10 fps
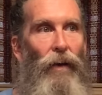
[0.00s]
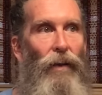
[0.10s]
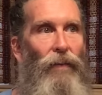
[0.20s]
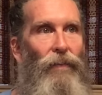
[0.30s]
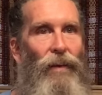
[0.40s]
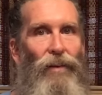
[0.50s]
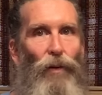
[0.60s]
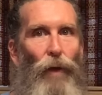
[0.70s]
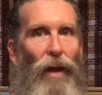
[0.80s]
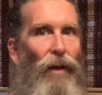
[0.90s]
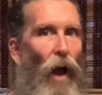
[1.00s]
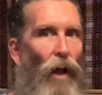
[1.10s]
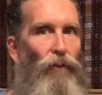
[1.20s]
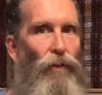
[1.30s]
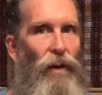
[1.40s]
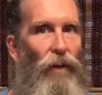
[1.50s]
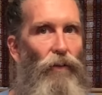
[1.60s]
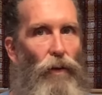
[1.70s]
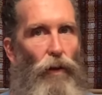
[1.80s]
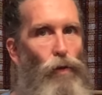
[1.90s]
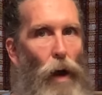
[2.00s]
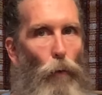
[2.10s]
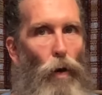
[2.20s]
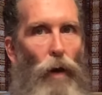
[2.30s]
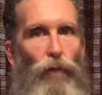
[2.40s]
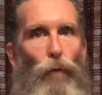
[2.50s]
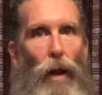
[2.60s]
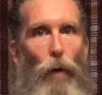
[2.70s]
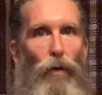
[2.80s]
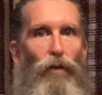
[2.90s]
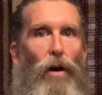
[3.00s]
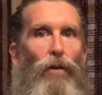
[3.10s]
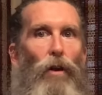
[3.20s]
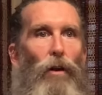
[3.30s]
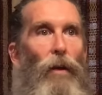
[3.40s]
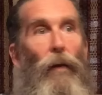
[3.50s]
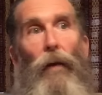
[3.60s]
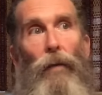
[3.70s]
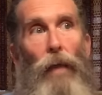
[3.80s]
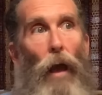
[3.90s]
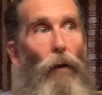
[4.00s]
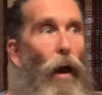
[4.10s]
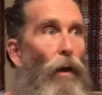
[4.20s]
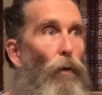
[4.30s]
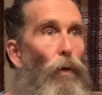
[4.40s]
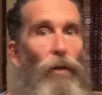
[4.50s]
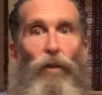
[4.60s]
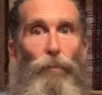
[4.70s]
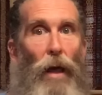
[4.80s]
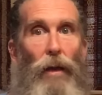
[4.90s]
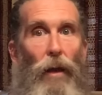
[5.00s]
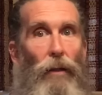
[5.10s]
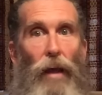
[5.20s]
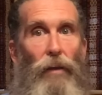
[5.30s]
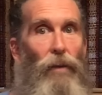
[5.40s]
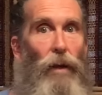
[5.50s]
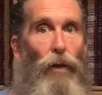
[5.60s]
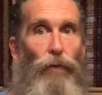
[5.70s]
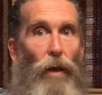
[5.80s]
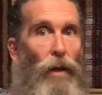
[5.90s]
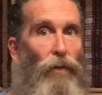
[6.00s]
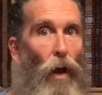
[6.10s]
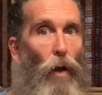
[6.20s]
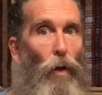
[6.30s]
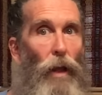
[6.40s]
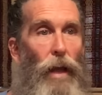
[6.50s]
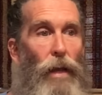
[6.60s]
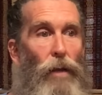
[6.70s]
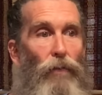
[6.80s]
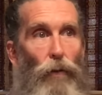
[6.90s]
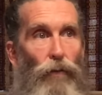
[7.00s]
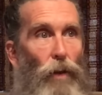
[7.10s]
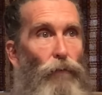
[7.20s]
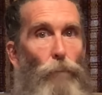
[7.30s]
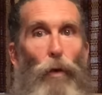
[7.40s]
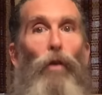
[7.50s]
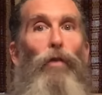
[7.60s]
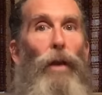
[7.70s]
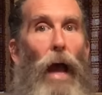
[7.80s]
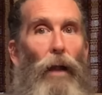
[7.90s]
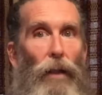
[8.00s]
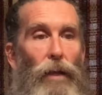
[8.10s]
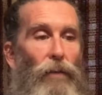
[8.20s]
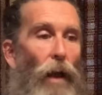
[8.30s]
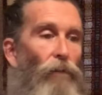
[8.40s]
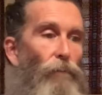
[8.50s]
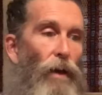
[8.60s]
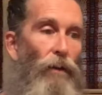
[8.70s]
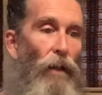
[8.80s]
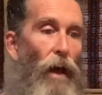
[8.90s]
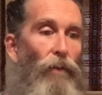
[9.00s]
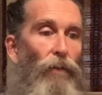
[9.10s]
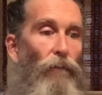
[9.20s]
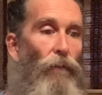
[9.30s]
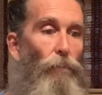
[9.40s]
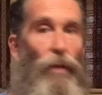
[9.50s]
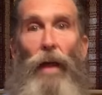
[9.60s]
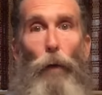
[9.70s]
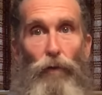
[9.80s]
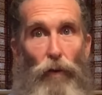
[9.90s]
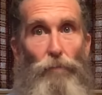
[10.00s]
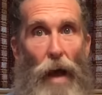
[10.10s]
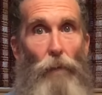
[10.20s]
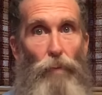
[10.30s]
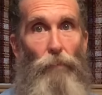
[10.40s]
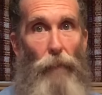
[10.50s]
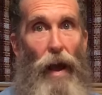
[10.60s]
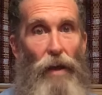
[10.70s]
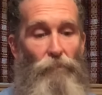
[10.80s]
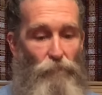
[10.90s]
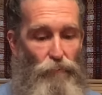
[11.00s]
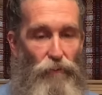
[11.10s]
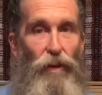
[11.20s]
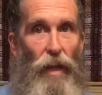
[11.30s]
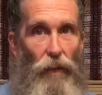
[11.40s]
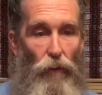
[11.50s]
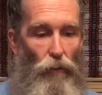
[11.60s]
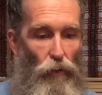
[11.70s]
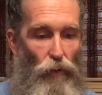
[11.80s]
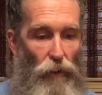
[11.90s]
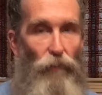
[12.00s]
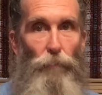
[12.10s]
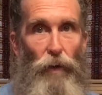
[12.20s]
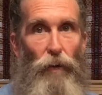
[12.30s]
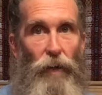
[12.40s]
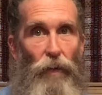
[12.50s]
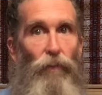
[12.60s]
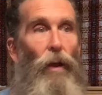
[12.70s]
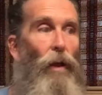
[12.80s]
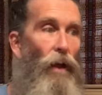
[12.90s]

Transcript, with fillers: is in direct contradiction to who I was when I was younger. Now, I don't want to just paint it like, you know, say it's all age. There's different personalities. I've met lots of, but that was just my, my particular experience